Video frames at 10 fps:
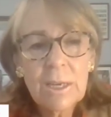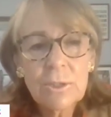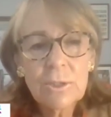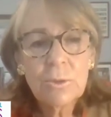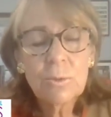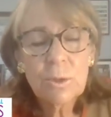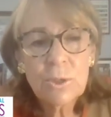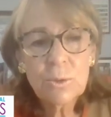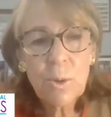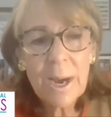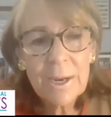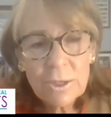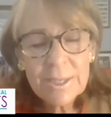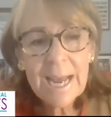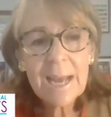to
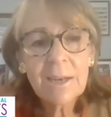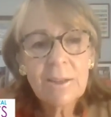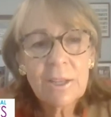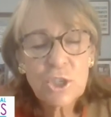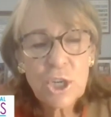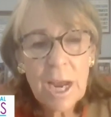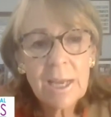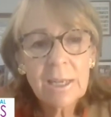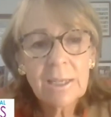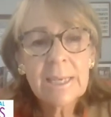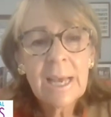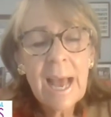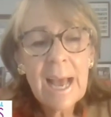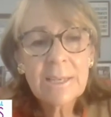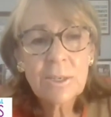understand the child
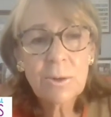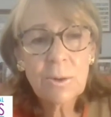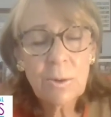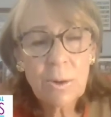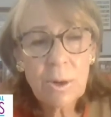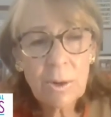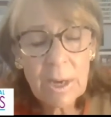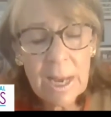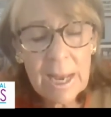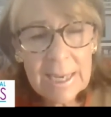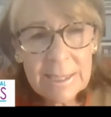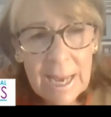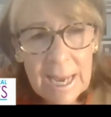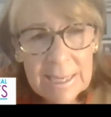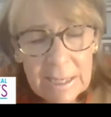has
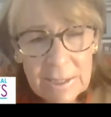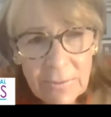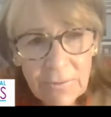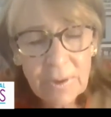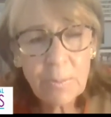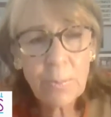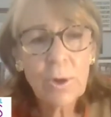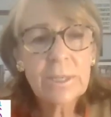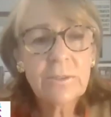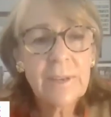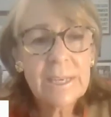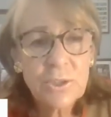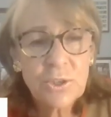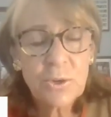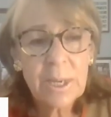a different point of
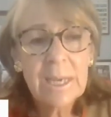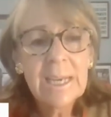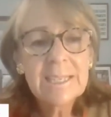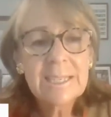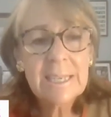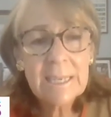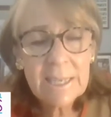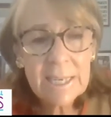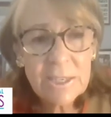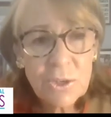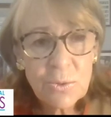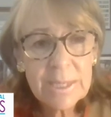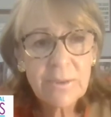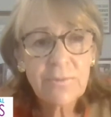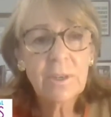history, sees history
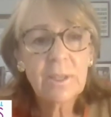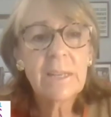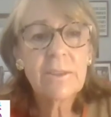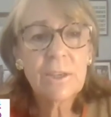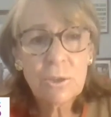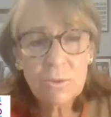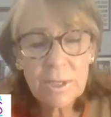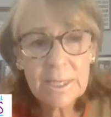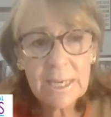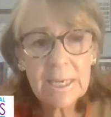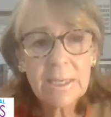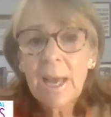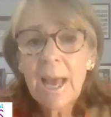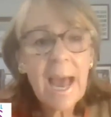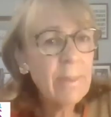differently than you see it.
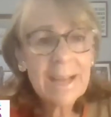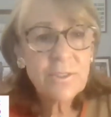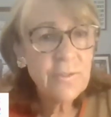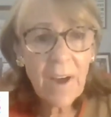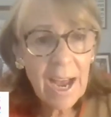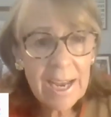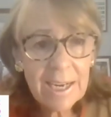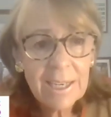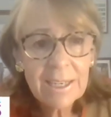And that's fine.